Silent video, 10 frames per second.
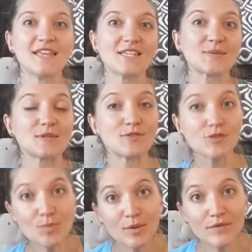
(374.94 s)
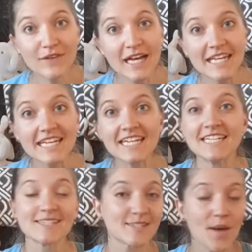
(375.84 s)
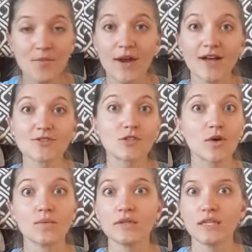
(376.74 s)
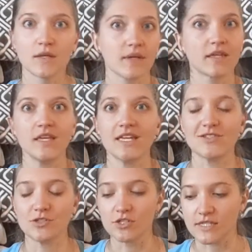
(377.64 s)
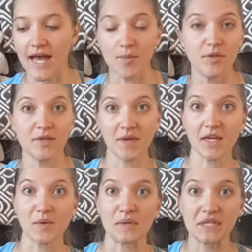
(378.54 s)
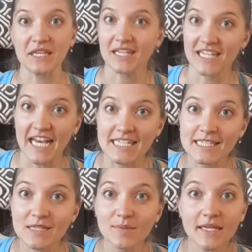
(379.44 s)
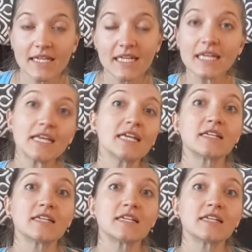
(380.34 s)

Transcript: This one's super fun. Some rounds go really quickly because you just happen to make a really good guess in the beginning.